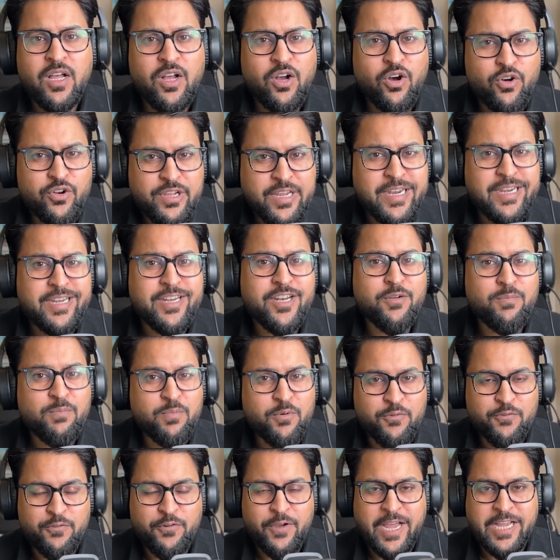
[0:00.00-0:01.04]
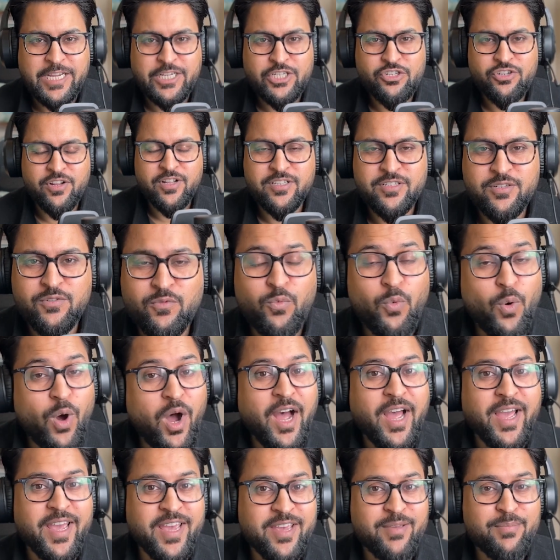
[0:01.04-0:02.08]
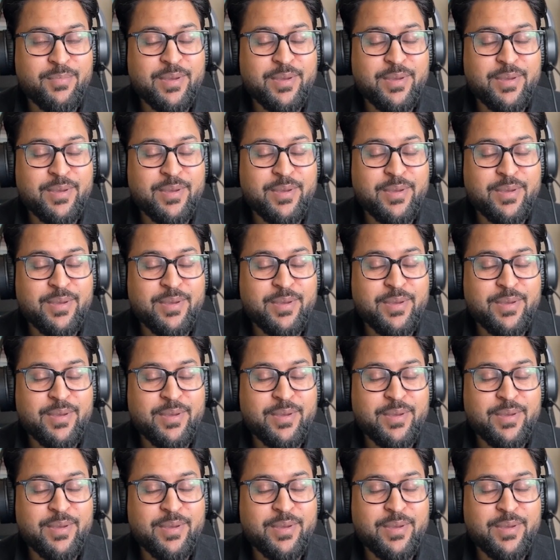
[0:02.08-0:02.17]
oriented professionals. Why?